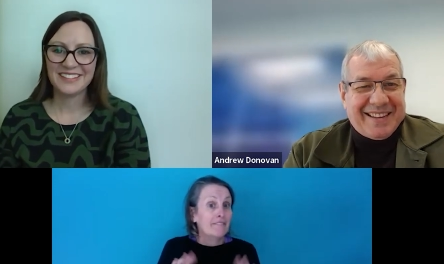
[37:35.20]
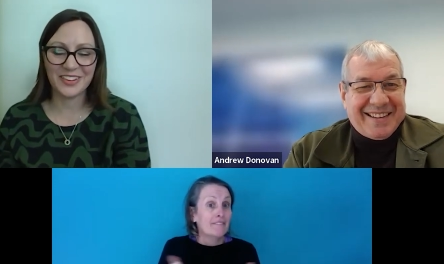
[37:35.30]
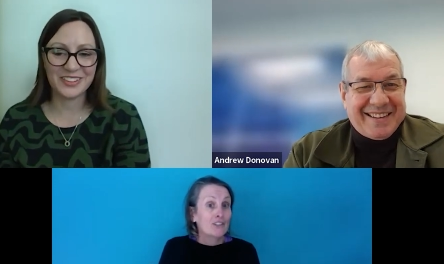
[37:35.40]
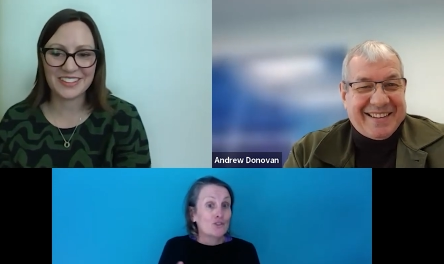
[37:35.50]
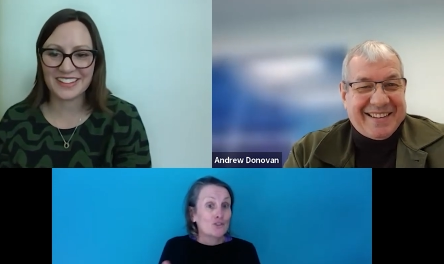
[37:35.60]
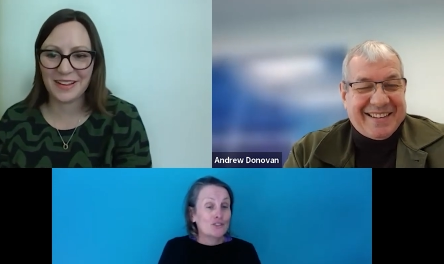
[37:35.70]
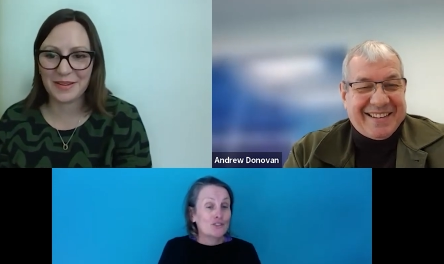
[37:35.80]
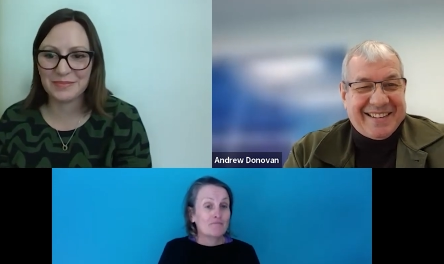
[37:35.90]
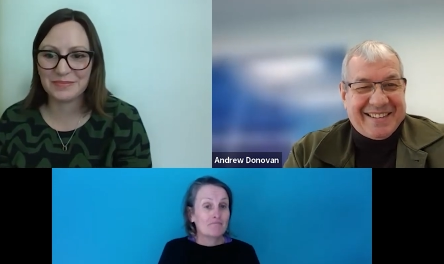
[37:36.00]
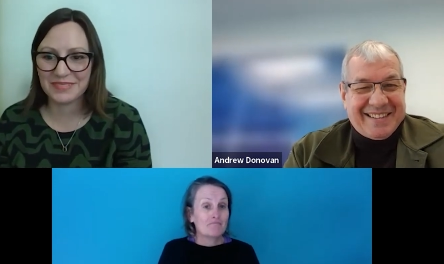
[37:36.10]
Speaker 1: no, look,
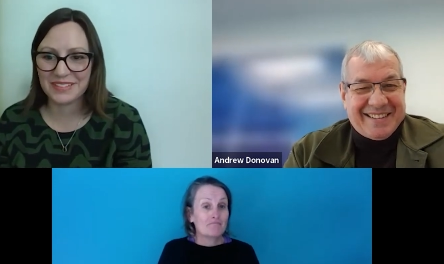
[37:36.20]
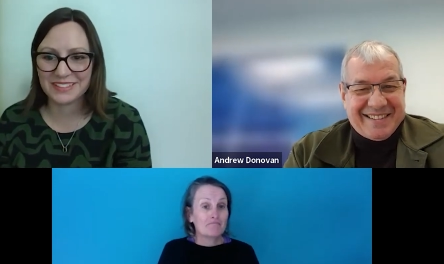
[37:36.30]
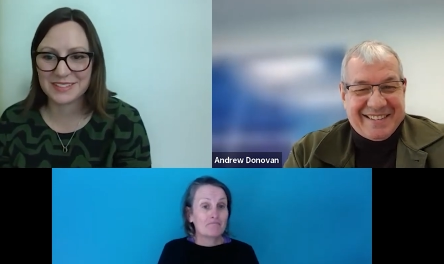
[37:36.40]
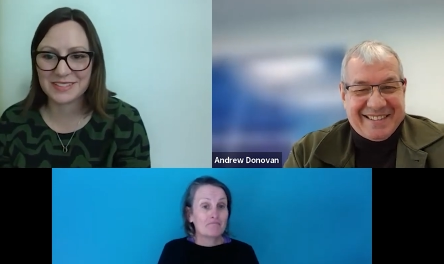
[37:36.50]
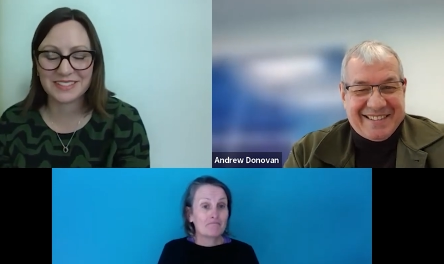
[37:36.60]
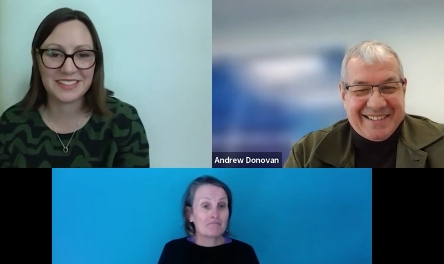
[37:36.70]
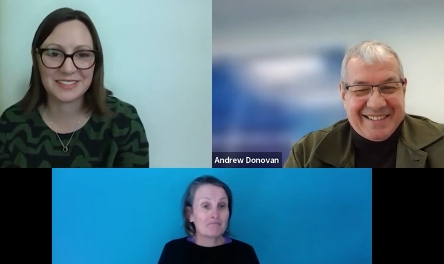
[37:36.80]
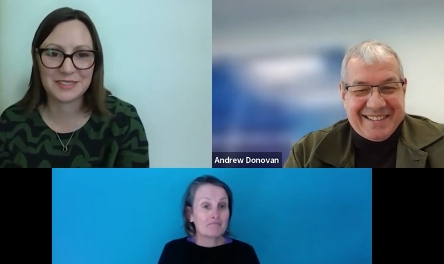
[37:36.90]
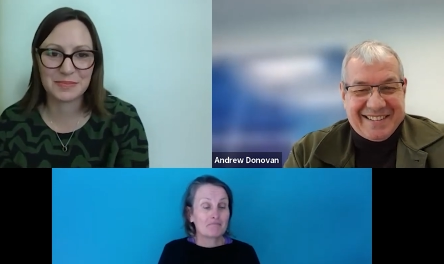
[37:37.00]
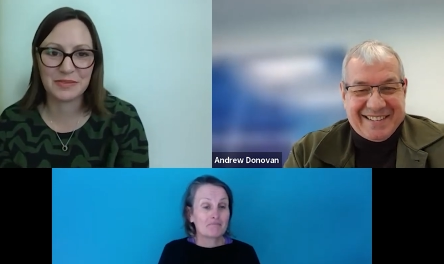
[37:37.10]
um, it's
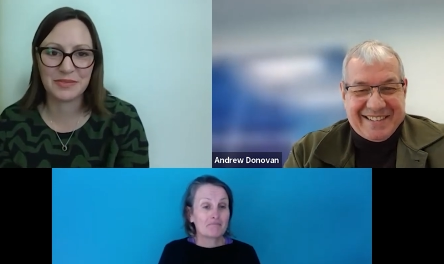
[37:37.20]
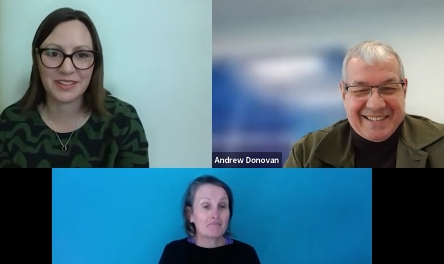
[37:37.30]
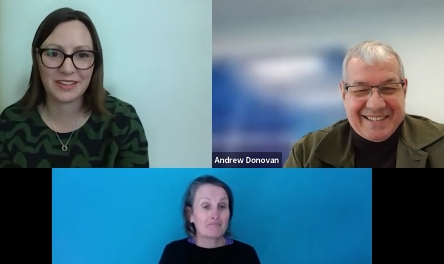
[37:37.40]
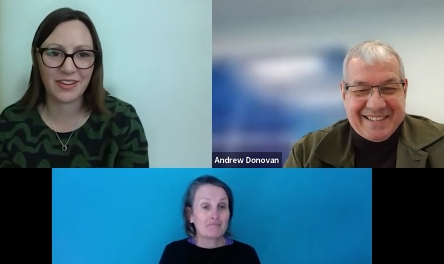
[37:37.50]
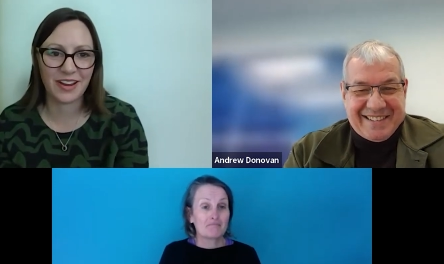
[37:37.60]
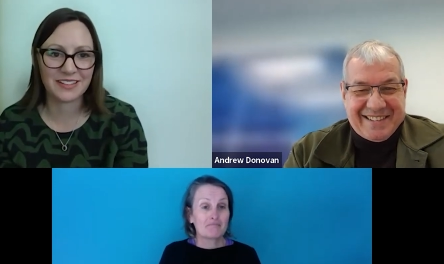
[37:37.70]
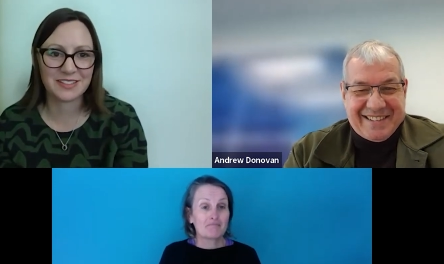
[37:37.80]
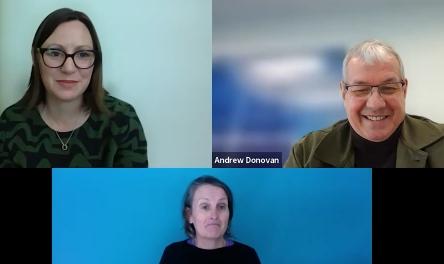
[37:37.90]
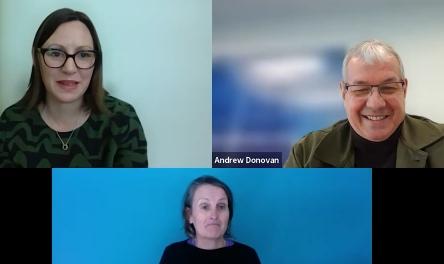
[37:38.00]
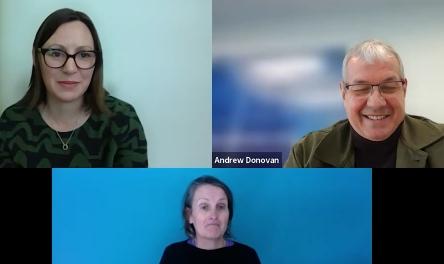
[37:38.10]
it's been really great
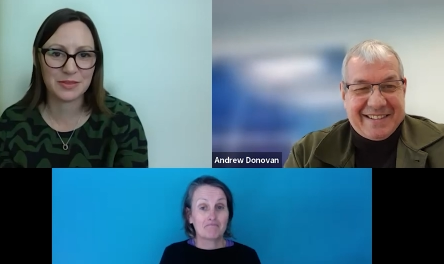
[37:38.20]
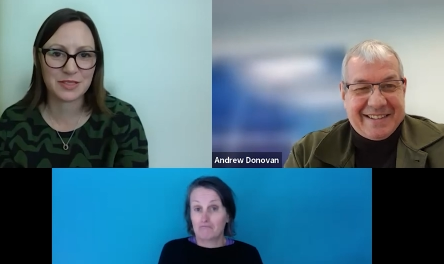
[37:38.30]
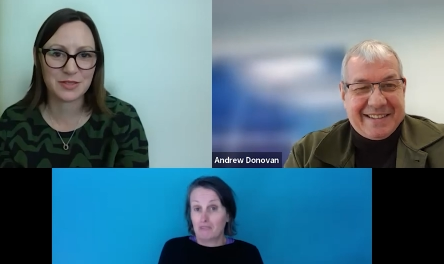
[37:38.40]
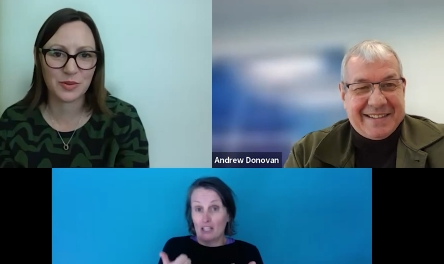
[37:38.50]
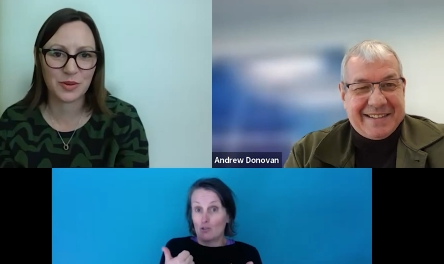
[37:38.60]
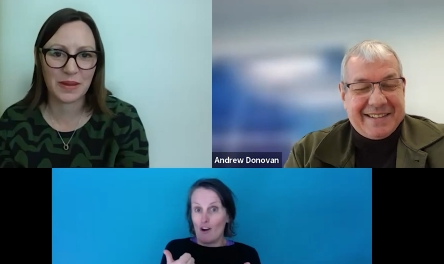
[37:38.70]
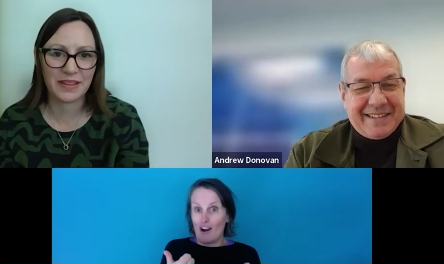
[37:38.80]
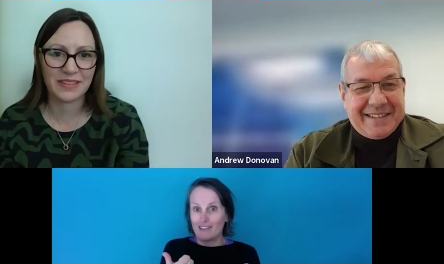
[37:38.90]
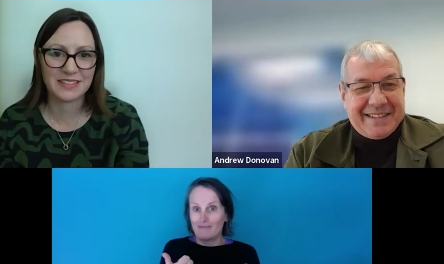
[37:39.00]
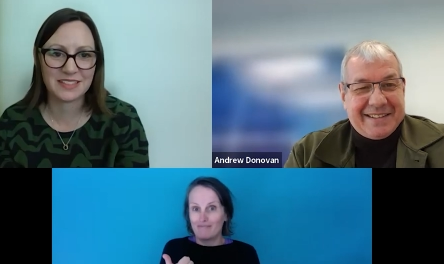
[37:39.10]
to be able to talk
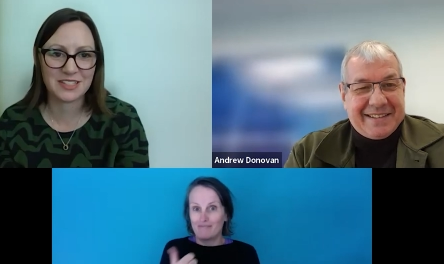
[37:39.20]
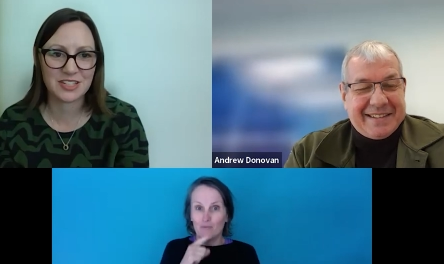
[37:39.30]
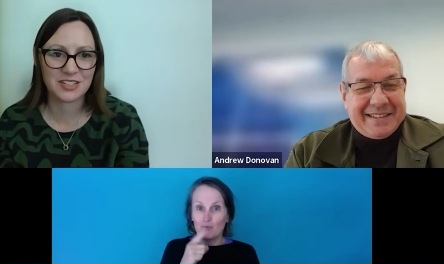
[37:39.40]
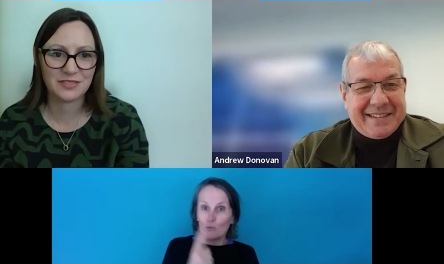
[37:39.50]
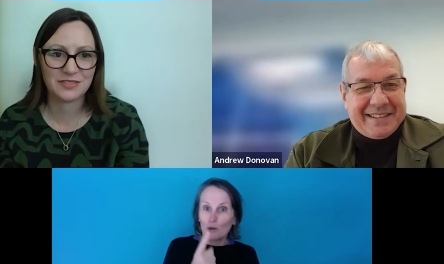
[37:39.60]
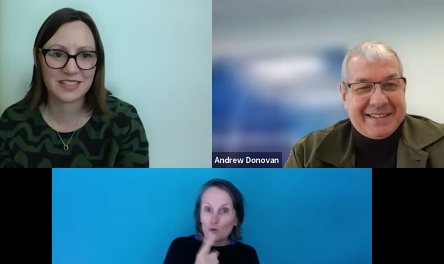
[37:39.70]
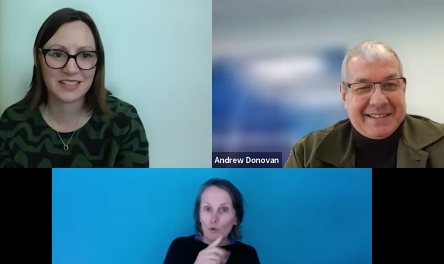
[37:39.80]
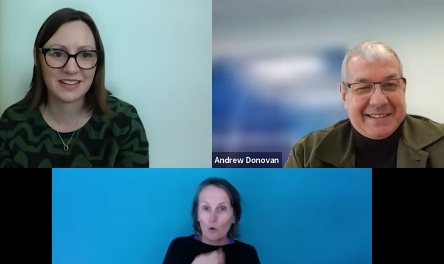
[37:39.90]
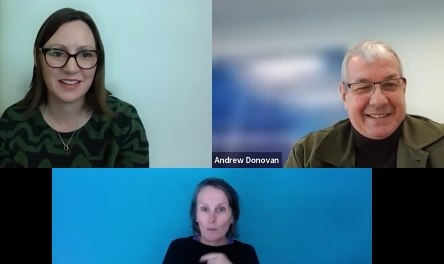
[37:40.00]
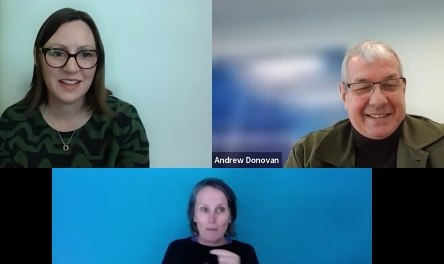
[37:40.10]
about these initiatives,
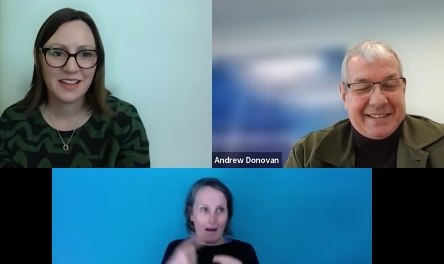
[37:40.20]
and